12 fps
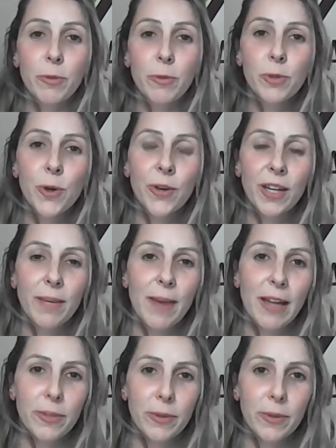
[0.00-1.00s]
and we were talking
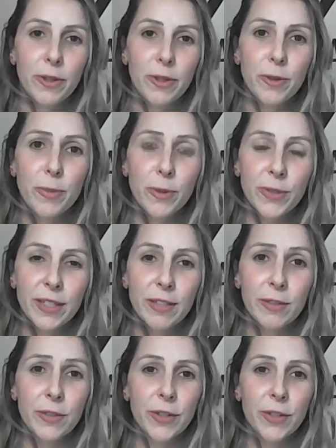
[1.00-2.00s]
about the renewables
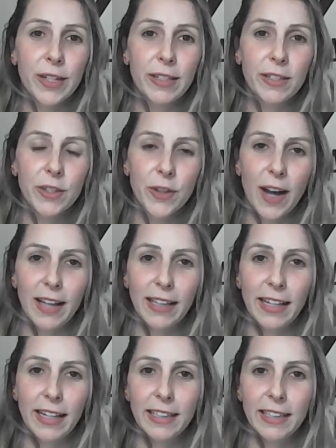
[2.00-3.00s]
industry in
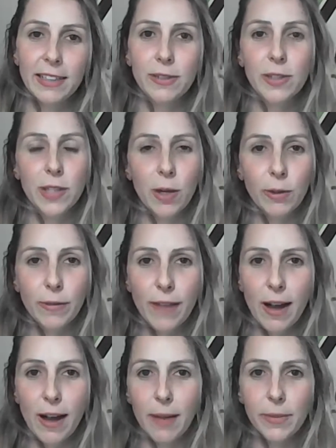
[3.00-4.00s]
Australia and solar
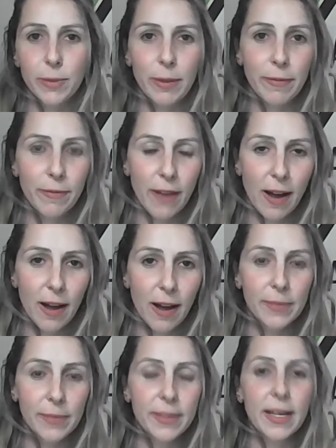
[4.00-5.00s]
farms, wind
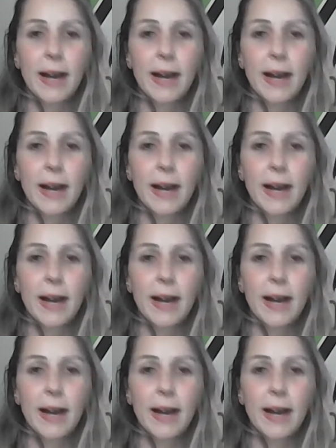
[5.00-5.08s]
farms,